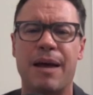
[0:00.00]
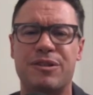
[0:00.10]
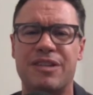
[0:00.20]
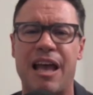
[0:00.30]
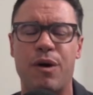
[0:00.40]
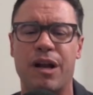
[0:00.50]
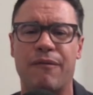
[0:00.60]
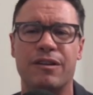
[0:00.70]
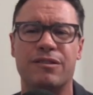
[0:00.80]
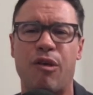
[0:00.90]
upset one
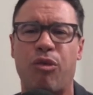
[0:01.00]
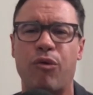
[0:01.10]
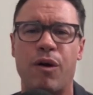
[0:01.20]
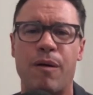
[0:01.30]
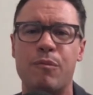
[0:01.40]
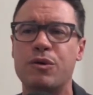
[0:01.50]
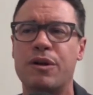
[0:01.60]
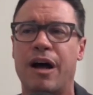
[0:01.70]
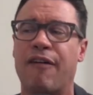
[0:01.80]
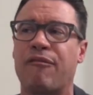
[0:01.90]
of us or throw our
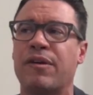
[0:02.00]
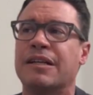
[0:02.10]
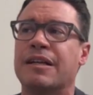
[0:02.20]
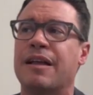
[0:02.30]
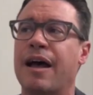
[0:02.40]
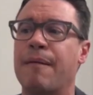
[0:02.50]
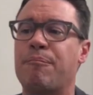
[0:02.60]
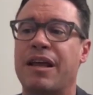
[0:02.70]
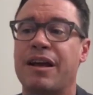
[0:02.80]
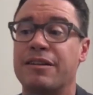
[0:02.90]
mood off. Um,
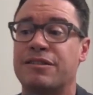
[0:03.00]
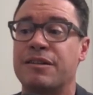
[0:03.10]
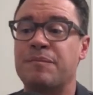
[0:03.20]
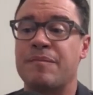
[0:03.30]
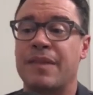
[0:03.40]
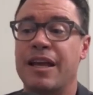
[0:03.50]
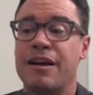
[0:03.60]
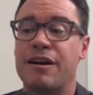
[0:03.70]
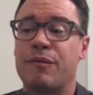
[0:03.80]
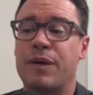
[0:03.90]
because
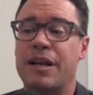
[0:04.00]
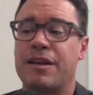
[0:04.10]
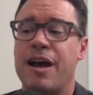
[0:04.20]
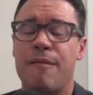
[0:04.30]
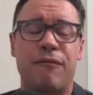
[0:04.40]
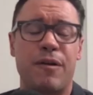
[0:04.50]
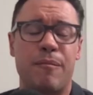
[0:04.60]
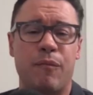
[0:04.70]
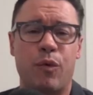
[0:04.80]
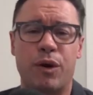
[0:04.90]
here we come
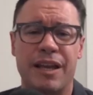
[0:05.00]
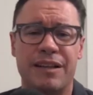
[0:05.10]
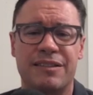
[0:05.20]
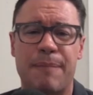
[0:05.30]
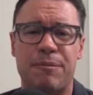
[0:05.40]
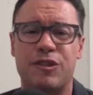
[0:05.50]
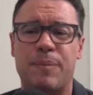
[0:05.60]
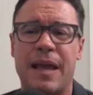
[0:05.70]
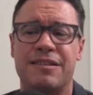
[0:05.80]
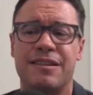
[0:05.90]
from working in separate
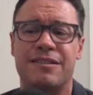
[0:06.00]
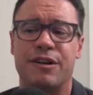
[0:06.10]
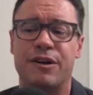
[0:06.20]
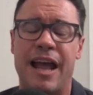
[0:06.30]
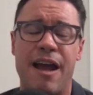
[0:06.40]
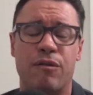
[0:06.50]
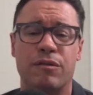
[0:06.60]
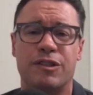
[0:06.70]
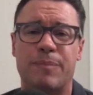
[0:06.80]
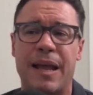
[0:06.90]
spaces and are
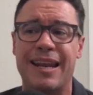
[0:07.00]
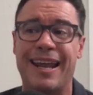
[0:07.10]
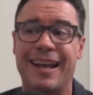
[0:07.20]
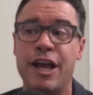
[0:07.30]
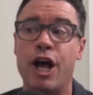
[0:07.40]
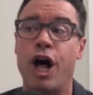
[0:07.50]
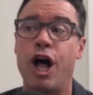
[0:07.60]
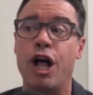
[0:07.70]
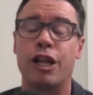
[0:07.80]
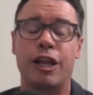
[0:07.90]
now spending
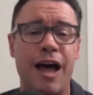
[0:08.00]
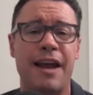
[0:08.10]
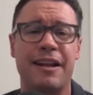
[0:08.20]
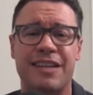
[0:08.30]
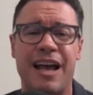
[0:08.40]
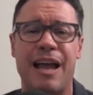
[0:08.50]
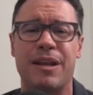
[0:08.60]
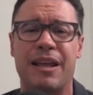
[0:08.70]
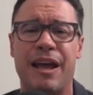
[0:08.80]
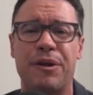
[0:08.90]
a lot of time
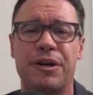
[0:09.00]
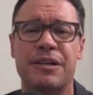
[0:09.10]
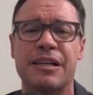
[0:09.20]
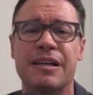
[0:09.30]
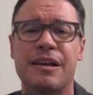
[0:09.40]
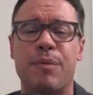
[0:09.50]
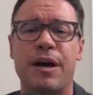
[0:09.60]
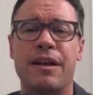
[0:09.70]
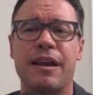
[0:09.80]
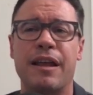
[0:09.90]
together
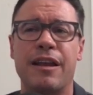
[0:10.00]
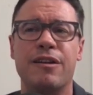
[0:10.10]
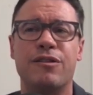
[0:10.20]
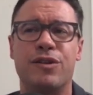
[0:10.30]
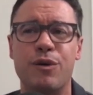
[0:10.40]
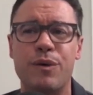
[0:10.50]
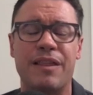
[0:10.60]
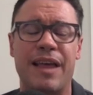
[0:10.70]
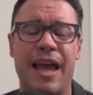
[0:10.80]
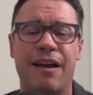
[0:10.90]
but in
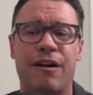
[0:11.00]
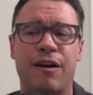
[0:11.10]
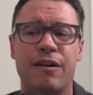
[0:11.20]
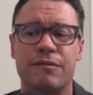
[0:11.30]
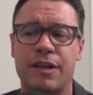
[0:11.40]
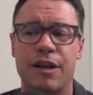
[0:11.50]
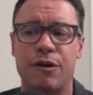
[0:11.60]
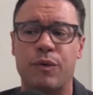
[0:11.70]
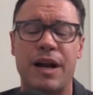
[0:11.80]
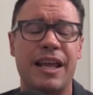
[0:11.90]
doing that are you
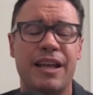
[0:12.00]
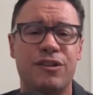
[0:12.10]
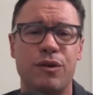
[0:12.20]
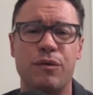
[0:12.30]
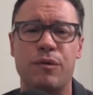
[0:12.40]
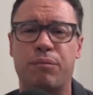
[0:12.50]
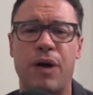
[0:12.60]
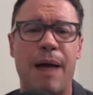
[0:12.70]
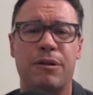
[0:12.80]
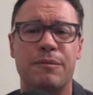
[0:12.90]
know running into
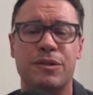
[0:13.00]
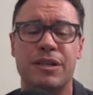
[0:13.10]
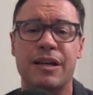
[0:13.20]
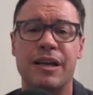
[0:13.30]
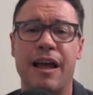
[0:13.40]
problems